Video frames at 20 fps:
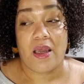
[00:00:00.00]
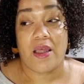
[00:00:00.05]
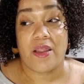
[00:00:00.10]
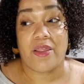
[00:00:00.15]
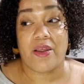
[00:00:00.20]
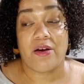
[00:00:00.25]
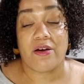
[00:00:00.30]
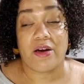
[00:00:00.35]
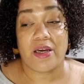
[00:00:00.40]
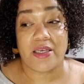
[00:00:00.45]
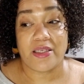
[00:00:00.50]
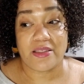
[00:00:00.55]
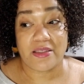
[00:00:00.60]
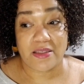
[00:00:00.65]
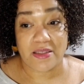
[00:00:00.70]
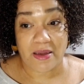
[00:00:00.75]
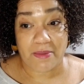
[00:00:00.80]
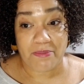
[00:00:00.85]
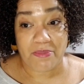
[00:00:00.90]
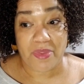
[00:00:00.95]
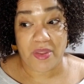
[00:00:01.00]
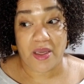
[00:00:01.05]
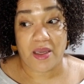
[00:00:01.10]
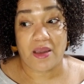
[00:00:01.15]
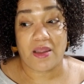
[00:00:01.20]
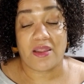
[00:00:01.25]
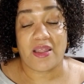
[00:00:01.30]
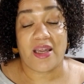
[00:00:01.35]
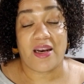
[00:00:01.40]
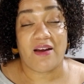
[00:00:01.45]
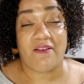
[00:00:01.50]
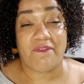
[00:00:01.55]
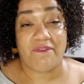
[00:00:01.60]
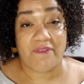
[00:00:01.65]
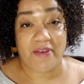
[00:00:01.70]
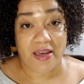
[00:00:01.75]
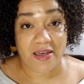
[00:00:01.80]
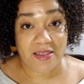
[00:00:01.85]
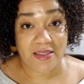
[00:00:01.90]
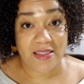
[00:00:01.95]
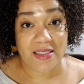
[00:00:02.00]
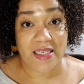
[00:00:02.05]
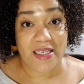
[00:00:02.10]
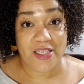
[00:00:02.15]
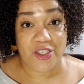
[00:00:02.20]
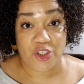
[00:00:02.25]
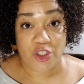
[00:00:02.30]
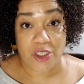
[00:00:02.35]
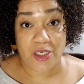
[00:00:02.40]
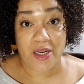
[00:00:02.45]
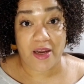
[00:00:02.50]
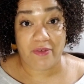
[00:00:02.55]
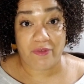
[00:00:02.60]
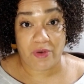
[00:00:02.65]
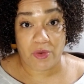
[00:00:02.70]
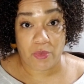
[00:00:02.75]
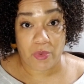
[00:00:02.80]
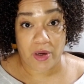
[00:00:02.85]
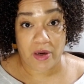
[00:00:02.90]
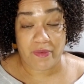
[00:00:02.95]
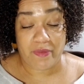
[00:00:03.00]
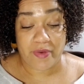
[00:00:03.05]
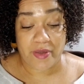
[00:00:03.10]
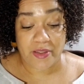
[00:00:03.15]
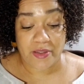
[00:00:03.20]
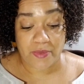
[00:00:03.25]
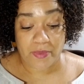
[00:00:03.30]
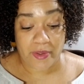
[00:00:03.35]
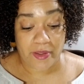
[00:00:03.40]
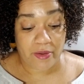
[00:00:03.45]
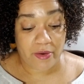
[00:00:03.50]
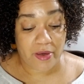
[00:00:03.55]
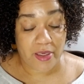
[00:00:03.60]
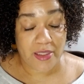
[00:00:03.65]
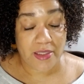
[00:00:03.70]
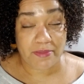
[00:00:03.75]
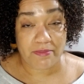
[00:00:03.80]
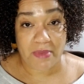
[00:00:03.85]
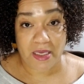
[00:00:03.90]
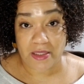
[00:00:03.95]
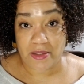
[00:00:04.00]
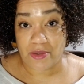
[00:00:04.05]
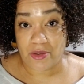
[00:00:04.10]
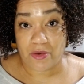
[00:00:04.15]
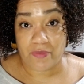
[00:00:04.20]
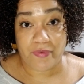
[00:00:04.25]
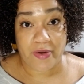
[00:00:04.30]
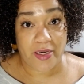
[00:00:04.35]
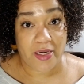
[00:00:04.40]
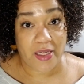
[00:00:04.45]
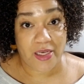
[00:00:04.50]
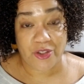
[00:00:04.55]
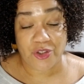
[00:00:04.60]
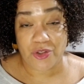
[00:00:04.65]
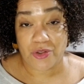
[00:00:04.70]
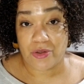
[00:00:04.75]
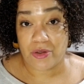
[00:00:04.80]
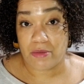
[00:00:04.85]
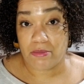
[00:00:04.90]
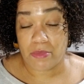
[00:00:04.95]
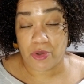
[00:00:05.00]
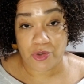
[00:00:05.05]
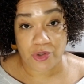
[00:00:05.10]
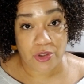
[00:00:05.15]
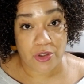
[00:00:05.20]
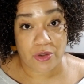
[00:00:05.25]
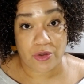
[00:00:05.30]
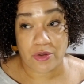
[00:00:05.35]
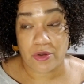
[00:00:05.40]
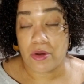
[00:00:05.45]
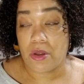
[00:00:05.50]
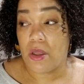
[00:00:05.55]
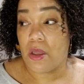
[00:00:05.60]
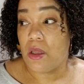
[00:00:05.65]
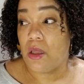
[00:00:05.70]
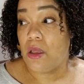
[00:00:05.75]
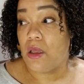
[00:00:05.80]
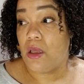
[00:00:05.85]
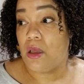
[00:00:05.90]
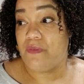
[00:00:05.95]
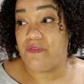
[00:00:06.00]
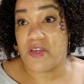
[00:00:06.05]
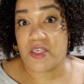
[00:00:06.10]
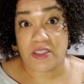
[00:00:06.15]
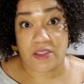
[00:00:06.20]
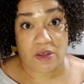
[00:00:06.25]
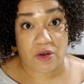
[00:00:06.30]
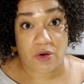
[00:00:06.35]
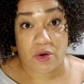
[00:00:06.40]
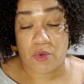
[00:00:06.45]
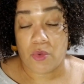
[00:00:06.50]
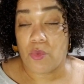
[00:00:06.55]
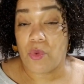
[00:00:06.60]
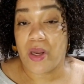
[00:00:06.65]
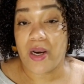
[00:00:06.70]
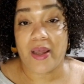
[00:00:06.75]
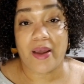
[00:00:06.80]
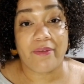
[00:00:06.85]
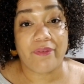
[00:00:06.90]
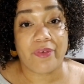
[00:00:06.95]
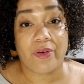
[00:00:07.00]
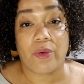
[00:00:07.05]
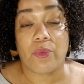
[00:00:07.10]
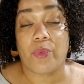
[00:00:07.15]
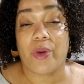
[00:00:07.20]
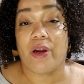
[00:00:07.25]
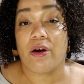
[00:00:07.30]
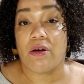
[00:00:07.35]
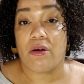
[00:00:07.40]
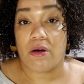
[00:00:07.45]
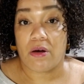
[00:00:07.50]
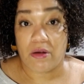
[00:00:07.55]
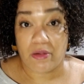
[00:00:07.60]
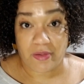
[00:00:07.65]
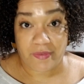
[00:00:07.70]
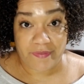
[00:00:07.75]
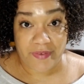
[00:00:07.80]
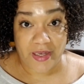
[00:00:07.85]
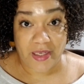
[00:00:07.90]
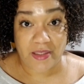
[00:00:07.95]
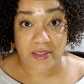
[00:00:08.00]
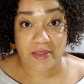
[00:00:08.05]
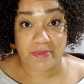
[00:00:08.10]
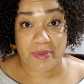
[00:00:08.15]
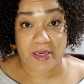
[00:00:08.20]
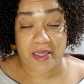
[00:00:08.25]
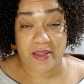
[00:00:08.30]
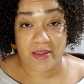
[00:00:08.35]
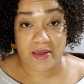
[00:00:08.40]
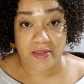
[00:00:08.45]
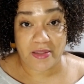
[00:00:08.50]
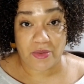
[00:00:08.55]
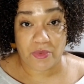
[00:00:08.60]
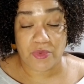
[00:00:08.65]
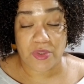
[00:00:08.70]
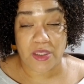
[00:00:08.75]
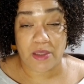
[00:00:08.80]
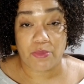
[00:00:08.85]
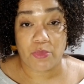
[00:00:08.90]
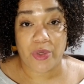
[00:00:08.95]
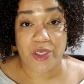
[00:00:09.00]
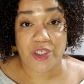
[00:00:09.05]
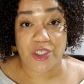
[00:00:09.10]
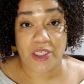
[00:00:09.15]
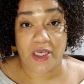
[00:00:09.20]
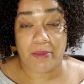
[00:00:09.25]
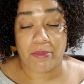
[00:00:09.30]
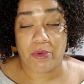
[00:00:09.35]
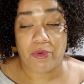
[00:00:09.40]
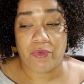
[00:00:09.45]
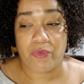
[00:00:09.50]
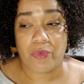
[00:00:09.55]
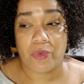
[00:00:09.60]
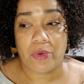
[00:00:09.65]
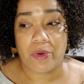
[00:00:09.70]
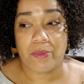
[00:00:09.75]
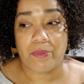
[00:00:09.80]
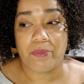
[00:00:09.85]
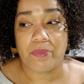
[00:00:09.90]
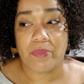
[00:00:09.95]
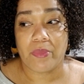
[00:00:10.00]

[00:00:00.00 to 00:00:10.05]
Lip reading: There is something that affects each and every one of us, whether it's mental, financial, emotional, physical, whatever. We are all affected by this in some way, shape, or form.